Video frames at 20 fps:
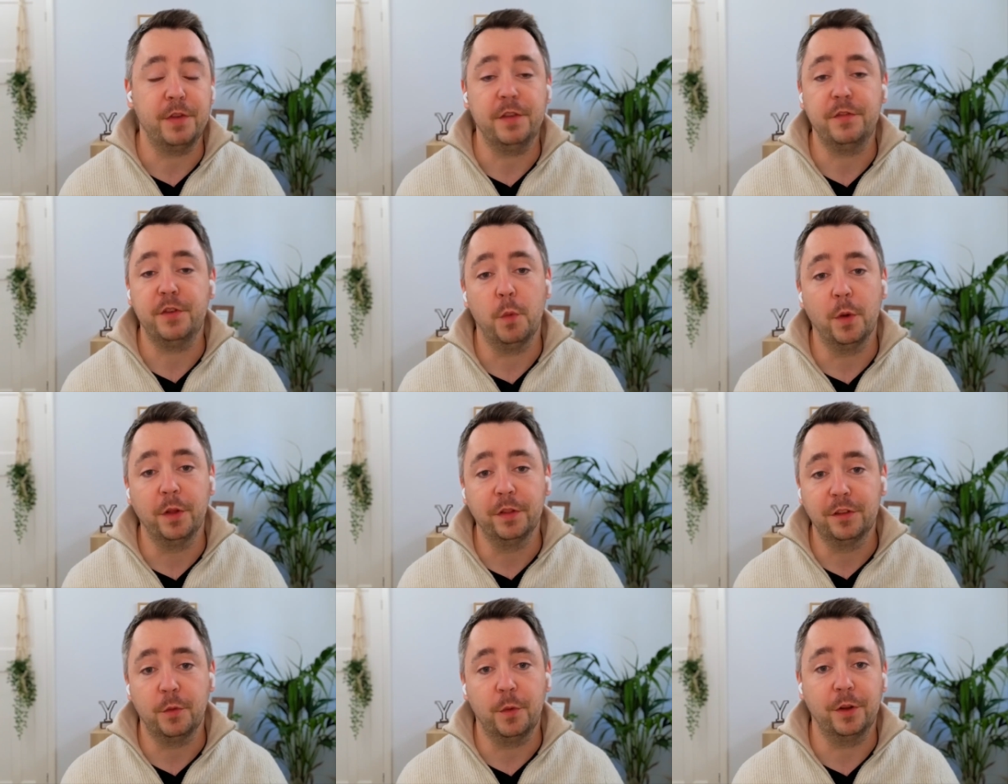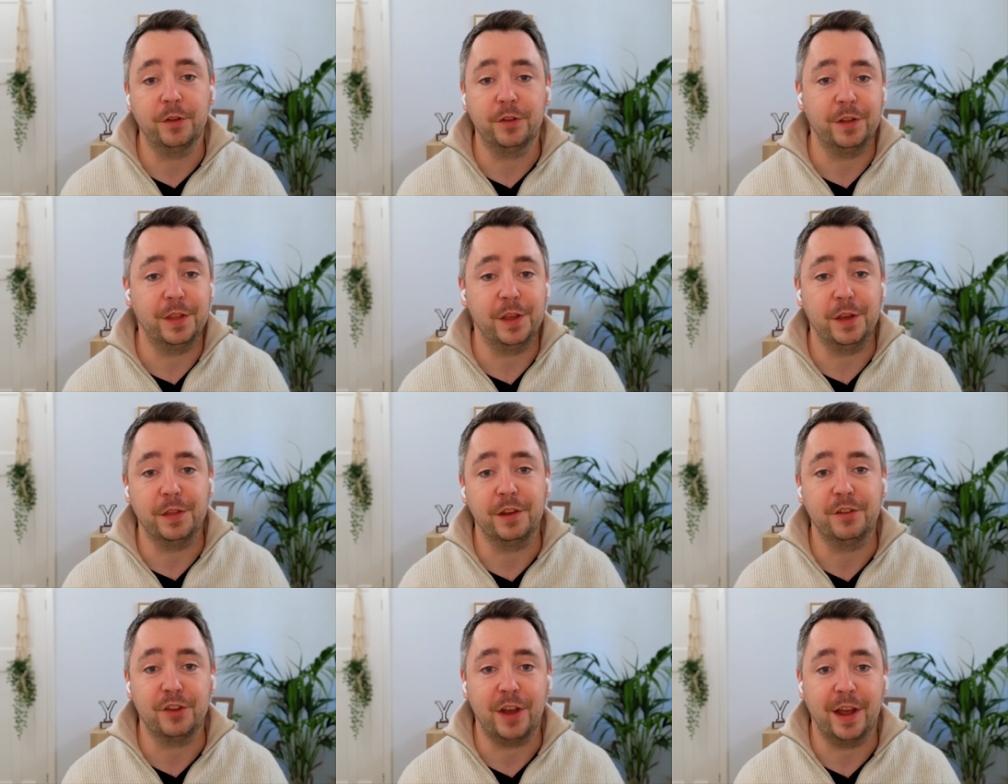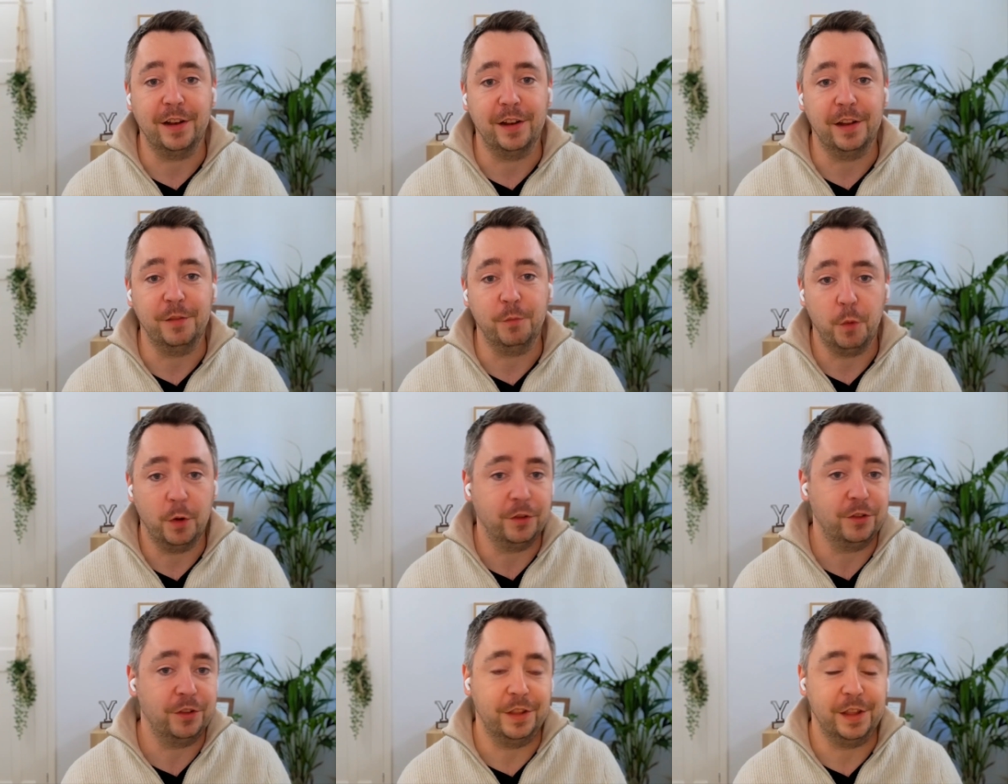If you want to watch the other channel and
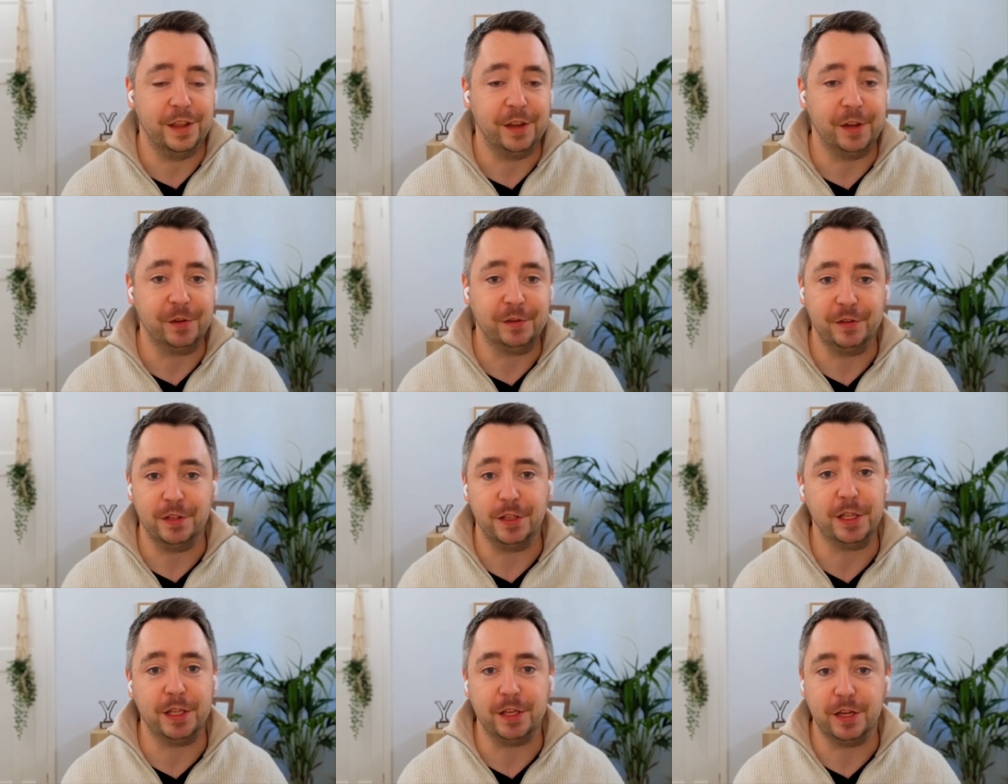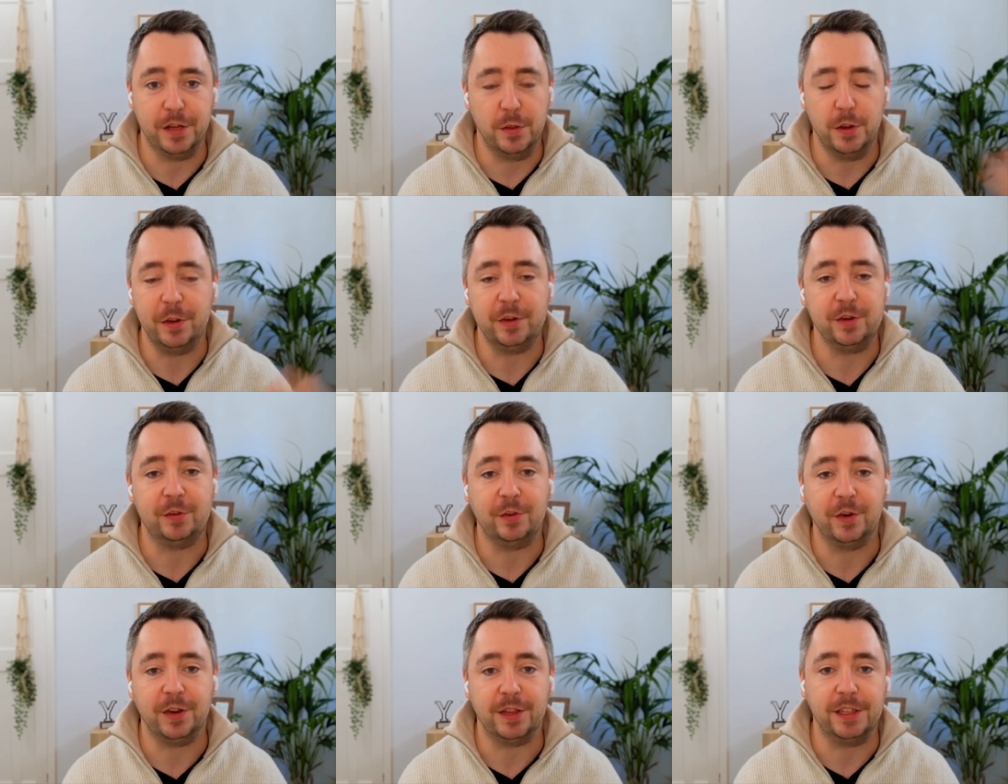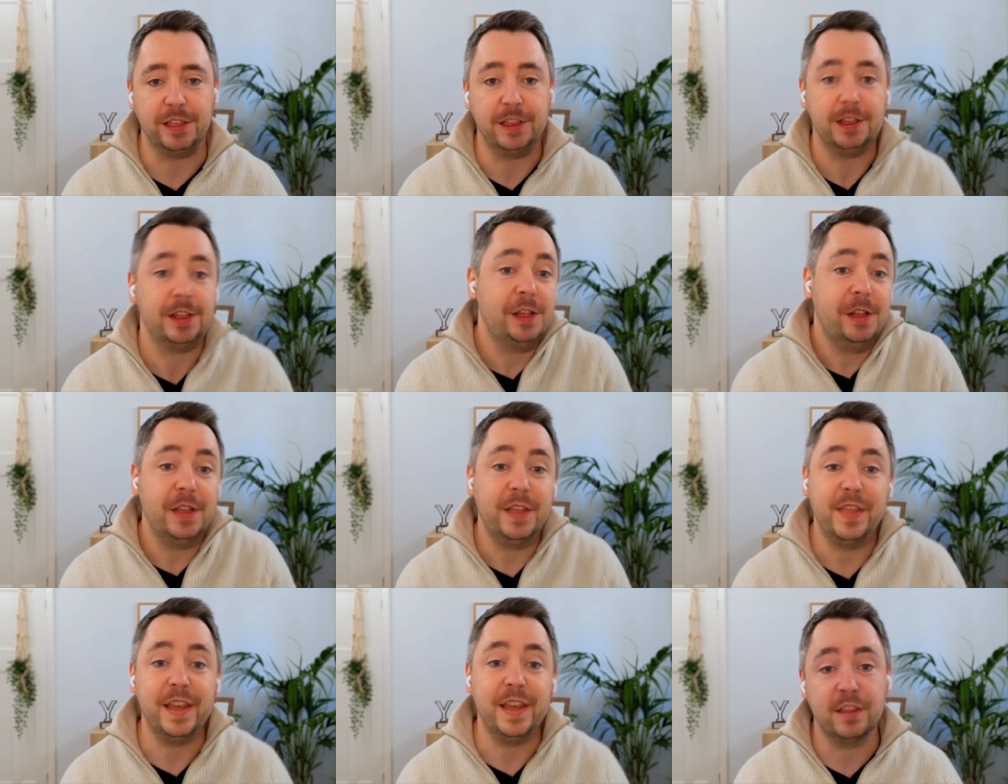watch the WCW
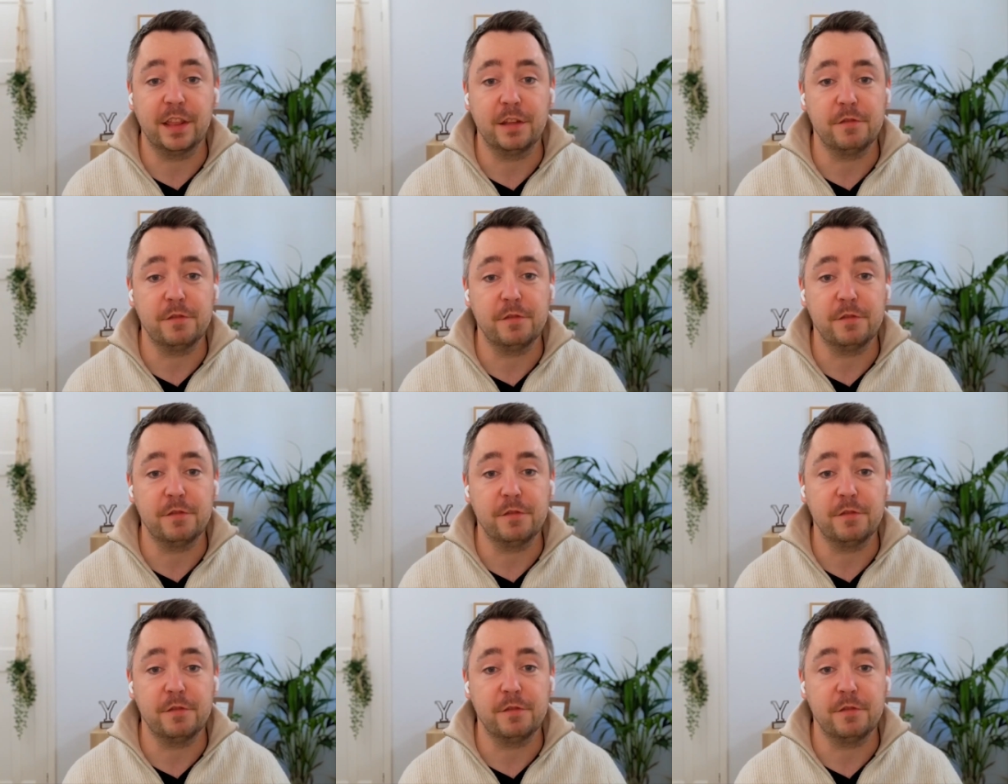wrestling, these are the